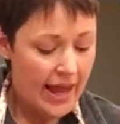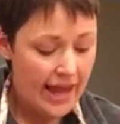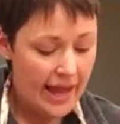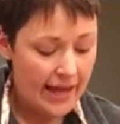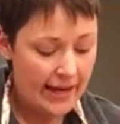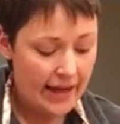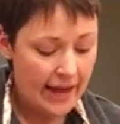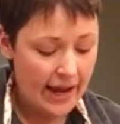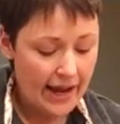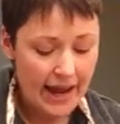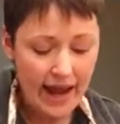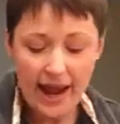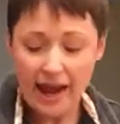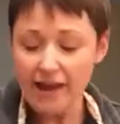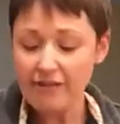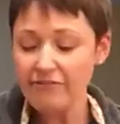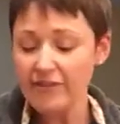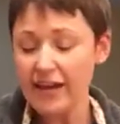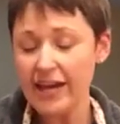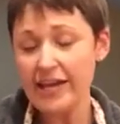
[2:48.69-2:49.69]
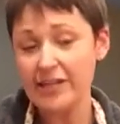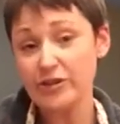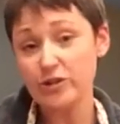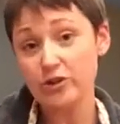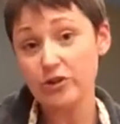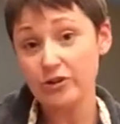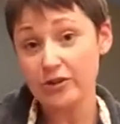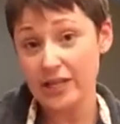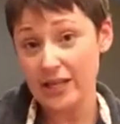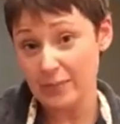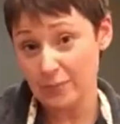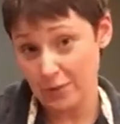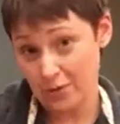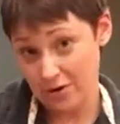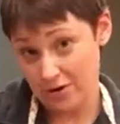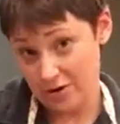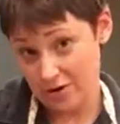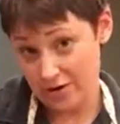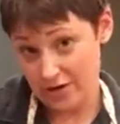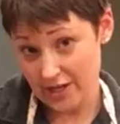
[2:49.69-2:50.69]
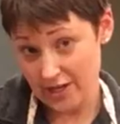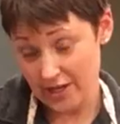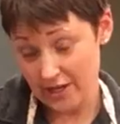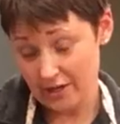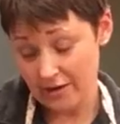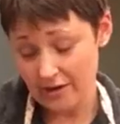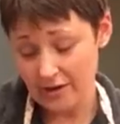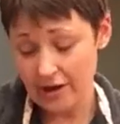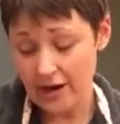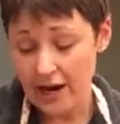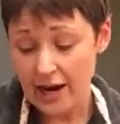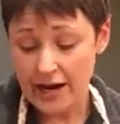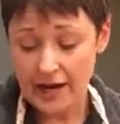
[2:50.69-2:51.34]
And I have a turkey burger here.